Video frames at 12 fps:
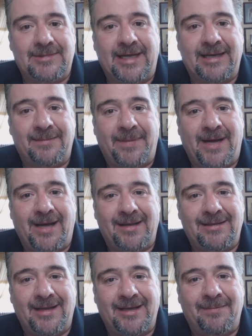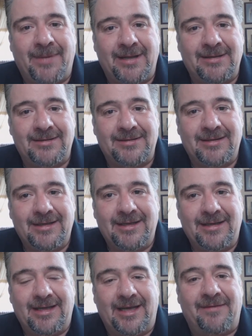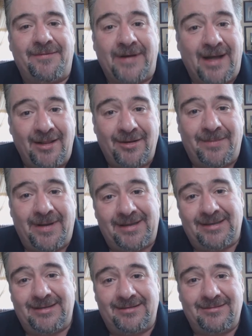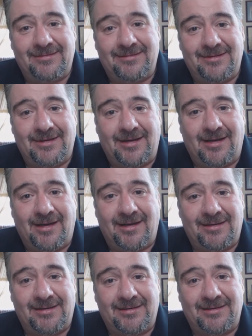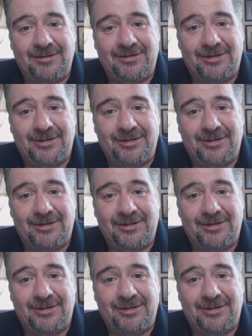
like button and follow button on